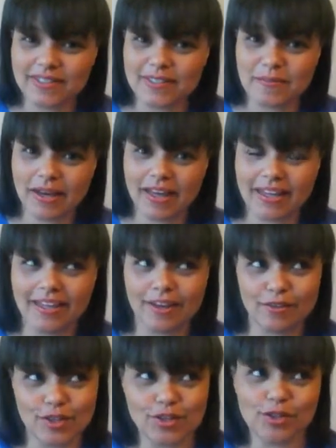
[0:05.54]
it is my
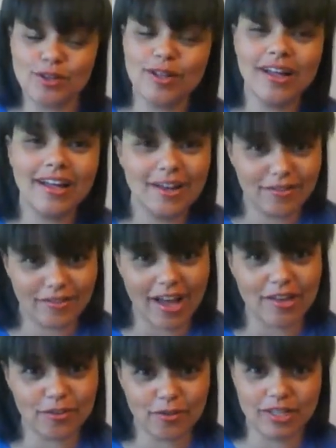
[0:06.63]
official
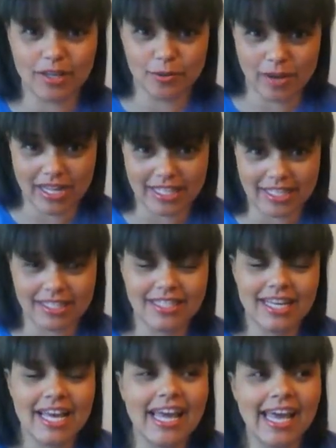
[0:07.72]
5 week weigh-in,
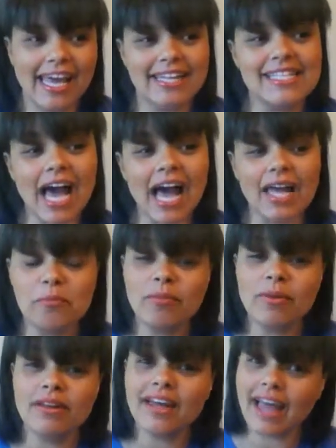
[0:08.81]
and I'm
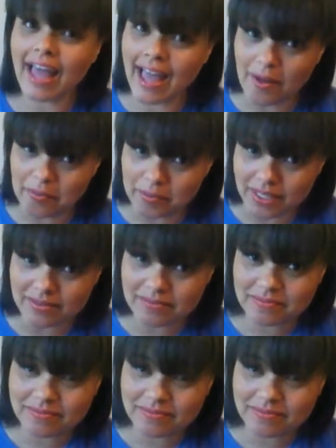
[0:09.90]
happy.